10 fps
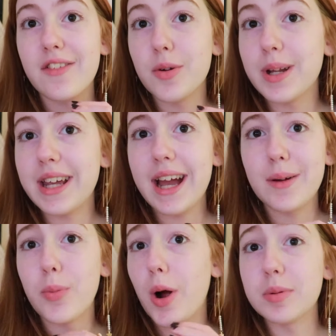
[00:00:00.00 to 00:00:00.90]
Everybody
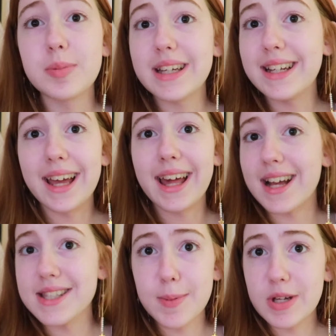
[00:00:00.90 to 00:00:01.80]
probably like
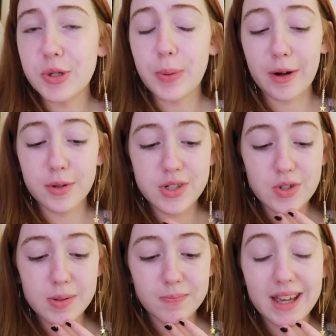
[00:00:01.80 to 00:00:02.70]
has special powers
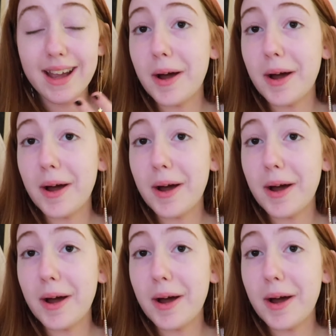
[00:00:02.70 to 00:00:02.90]
or something.